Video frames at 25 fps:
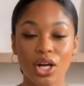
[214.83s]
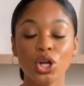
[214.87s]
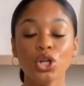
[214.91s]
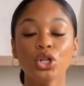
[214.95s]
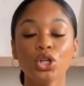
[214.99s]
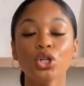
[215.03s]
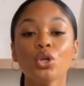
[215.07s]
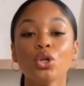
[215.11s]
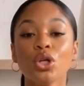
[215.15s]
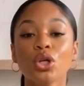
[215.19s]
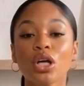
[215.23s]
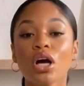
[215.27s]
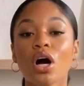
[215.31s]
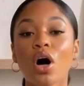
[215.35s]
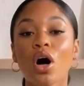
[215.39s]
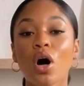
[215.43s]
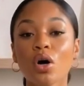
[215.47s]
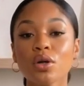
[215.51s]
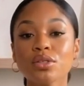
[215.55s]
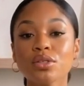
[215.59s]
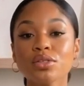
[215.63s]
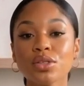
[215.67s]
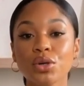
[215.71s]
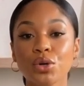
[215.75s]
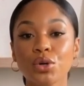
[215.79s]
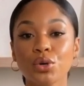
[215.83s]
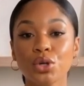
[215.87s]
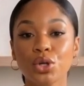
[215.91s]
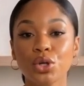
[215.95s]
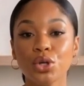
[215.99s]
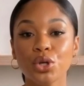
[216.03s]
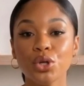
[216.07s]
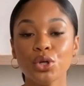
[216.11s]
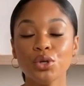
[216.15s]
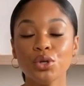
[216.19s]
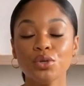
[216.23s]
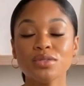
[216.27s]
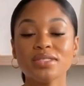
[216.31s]
You can also
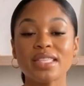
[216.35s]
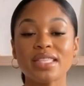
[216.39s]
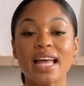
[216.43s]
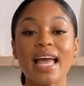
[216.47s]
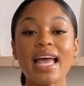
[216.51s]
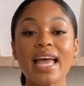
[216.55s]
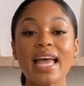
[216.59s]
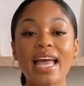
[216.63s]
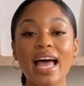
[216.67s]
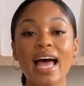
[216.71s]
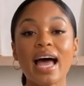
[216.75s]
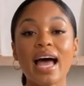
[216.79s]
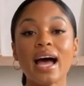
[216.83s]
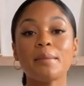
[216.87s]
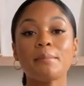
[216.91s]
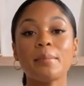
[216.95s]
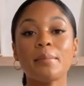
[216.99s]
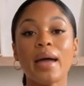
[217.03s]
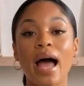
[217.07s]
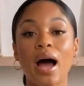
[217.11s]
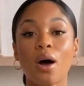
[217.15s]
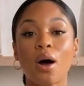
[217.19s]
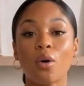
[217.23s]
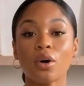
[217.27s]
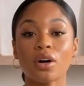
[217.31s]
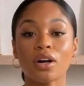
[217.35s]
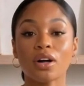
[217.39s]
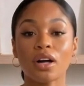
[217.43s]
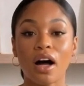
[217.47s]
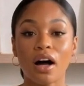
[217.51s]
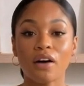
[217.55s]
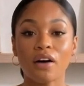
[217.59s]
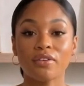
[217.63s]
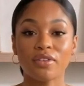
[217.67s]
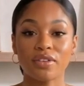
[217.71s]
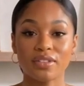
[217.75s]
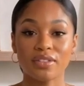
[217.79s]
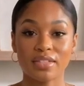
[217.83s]
use AI-powered
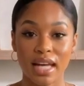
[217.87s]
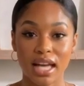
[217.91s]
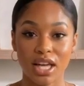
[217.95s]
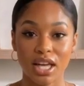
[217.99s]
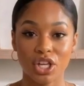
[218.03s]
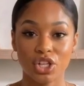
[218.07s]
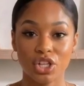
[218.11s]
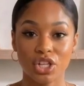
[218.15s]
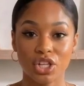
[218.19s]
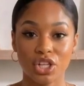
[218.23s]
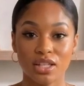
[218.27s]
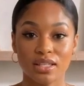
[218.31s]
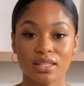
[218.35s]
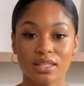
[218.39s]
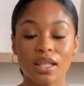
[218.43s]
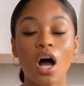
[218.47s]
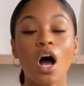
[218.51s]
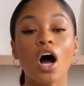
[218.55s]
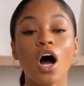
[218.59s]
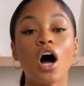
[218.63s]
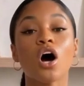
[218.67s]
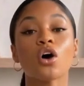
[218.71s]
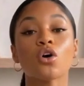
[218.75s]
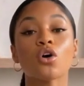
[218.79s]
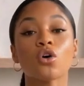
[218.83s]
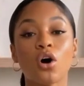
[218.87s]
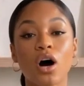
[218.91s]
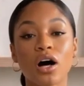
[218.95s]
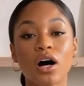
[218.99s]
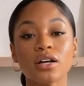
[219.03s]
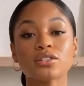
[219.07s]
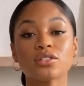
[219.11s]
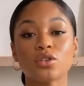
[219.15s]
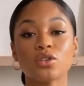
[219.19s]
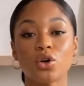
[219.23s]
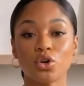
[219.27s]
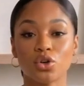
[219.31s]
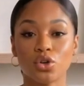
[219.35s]
conversations
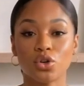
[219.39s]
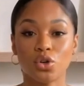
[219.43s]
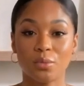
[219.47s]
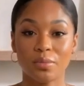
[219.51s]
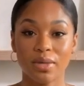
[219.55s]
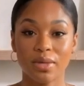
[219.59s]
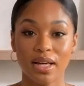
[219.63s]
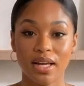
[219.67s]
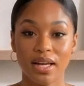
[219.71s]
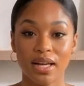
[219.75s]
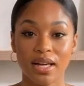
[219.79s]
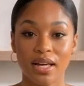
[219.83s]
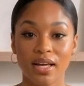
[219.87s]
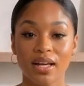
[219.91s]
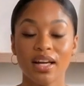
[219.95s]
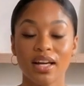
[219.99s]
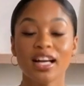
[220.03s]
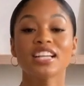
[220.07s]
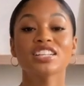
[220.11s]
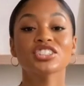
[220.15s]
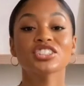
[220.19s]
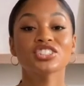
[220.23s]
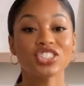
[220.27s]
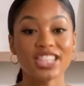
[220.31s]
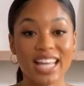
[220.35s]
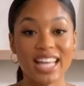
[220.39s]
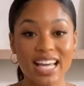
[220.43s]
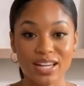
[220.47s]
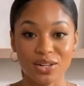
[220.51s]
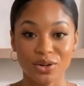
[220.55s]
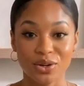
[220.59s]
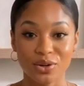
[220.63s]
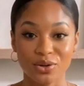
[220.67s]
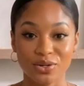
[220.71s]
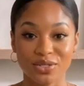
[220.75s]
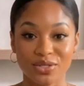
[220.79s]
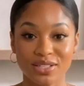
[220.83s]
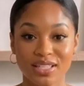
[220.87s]
across social media
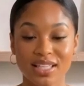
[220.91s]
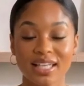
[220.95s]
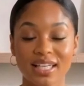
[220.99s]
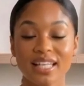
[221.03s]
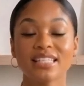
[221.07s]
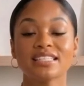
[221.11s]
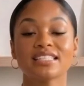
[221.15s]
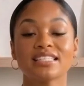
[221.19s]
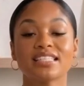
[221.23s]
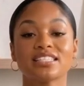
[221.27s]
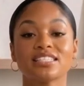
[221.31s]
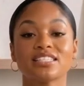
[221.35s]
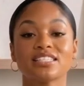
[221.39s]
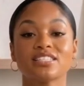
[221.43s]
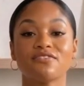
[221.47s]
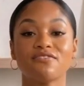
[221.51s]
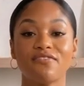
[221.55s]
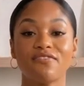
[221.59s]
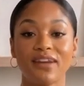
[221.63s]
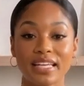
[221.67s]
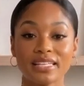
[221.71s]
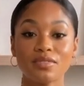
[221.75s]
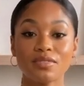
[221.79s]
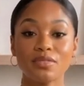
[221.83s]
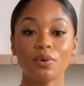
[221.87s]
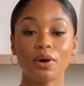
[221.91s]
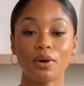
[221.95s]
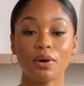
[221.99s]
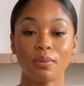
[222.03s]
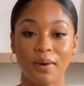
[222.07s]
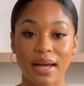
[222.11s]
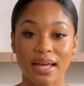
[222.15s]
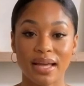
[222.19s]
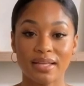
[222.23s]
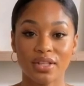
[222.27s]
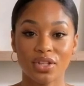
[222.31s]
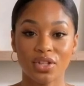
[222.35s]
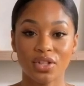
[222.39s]
channels such as Facebook
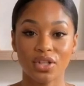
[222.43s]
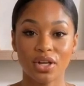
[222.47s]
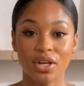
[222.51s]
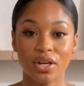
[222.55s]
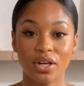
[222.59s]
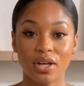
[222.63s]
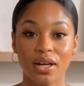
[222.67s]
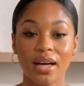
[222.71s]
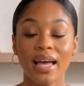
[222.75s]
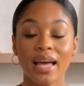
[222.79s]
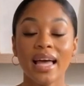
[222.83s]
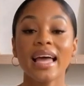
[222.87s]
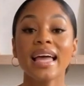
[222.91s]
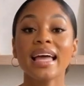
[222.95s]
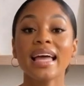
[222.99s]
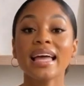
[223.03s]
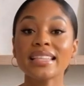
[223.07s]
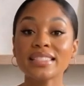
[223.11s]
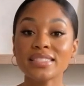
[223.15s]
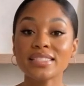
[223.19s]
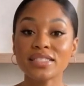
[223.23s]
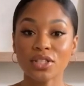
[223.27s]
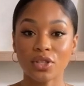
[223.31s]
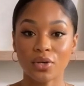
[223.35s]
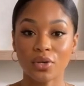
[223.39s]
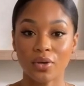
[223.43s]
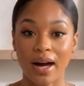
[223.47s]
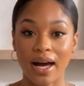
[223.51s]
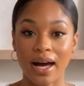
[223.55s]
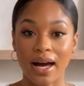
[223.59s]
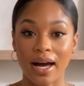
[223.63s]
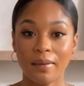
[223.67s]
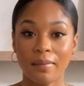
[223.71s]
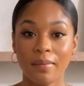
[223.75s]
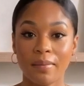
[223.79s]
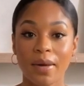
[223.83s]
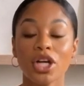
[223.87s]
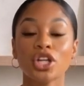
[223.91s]
Messenger,
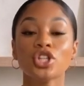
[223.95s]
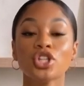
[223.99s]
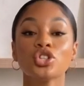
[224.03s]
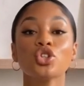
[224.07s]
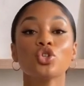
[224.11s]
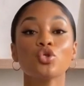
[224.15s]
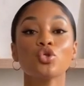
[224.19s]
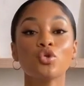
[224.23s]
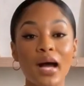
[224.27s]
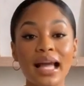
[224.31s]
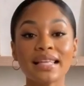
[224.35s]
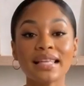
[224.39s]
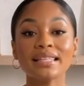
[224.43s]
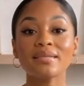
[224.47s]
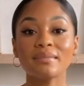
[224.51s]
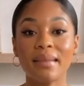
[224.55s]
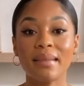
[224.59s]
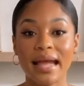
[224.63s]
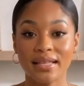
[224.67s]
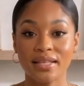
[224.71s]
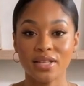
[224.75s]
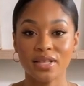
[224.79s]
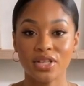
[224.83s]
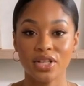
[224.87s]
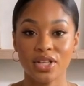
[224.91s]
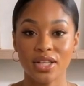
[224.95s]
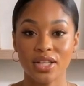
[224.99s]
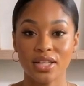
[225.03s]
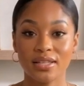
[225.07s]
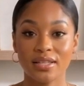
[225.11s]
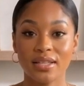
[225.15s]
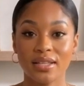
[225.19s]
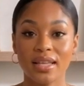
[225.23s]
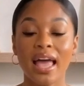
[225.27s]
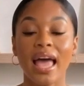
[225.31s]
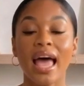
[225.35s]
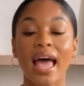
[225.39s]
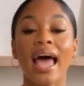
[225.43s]
Instagram, direct
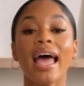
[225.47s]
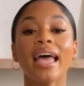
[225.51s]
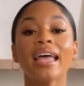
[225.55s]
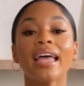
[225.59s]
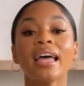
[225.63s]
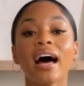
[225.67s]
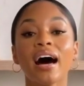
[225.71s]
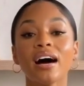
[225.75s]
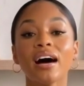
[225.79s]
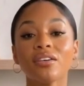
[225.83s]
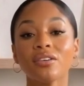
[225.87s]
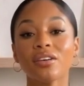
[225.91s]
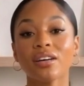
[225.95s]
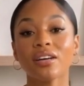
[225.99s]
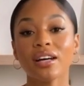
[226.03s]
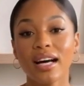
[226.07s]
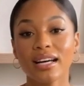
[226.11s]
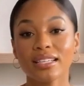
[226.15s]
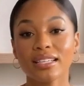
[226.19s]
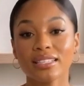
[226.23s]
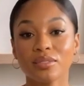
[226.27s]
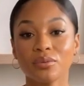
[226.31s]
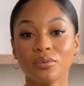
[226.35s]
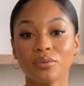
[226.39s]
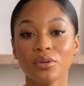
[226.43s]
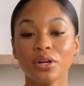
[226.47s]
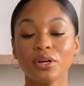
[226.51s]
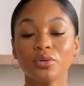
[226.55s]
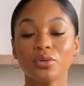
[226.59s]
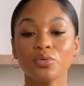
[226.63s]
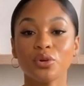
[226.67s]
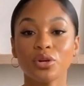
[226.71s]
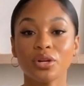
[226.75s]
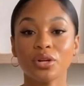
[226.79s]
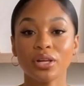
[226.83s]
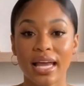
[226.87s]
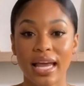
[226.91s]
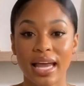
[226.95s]
messages, and other customer
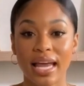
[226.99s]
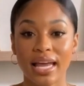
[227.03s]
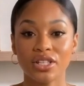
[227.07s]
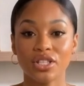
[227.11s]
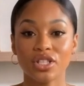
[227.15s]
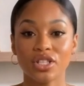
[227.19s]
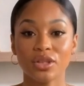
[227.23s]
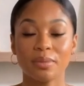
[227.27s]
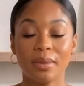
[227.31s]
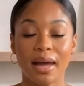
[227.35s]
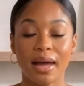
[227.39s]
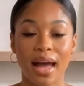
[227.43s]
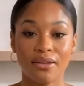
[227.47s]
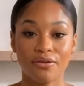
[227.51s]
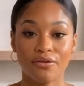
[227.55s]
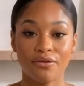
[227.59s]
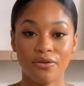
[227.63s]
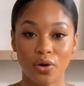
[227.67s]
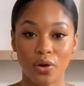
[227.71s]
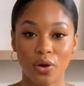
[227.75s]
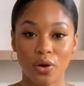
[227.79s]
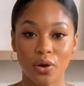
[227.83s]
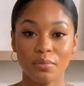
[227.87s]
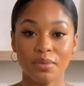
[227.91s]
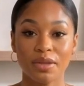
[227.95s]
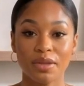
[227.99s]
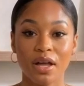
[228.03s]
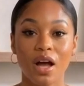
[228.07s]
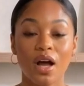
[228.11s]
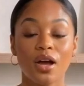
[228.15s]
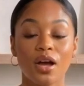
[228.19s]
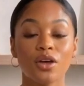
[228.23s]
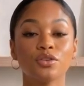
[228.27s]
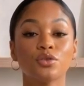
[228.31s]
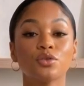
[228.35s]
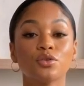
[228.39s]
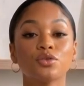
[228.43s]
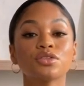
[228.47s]
communication platforms
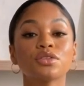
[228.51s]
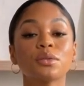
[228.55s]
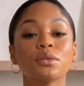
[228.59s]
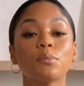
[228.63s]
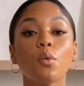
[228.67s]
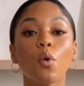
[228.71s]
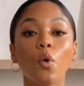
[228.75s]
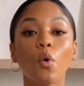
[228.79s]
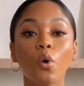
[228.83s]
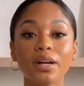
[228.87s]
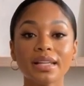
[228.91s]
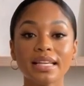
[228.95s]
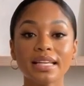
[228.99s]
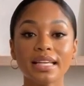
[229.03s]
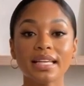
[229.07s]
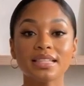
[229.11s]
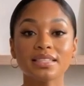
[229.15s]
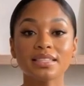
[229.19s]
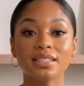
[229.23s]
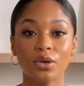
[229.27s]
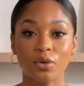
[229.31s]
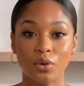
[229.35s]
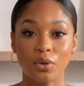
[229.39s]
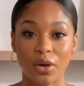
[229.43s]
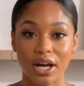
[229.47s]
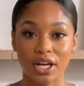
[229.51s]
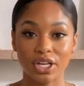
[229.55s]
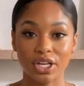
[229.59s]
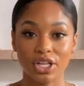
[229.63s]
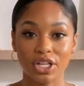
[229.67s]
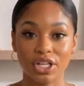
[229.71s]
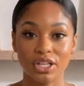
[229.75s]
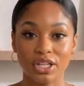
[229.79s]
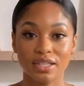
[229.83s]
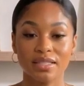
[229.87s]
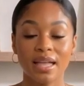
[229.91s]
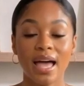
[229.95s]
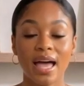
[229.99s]
through supported
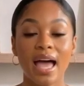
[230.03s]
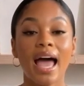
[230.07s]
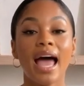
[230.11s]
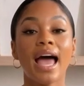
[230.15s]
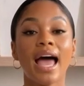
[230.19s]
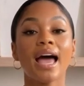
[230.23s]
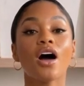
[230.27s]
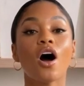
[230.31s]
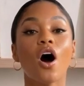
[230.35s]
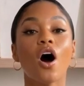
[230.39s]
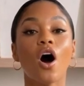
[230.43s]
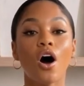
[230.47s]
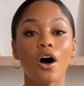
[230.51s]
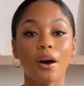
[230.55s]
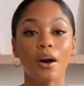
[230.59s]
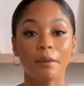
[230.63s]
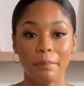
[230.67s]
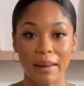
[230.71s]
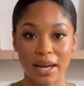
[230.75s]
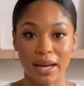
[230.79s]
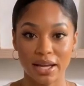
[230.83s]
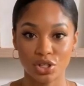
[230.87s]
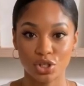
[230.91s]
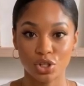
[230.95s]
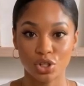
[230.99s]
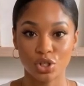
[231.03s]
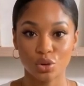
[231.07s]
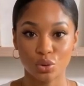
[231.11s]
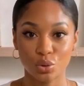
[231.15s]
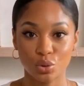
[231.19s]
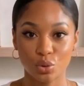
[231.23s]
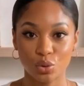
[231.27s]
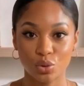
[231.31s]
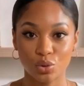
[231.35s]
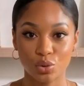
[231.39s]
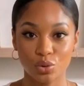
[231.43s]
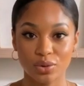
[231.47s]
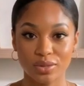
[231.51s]
integrations and automation
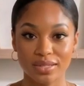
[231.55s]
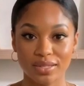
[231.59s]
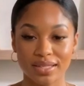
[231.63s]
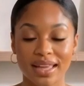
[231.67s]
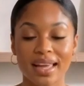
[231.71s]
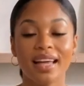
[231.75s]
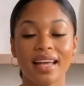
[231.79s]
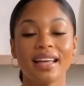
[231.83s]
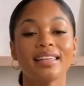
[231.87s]
tools.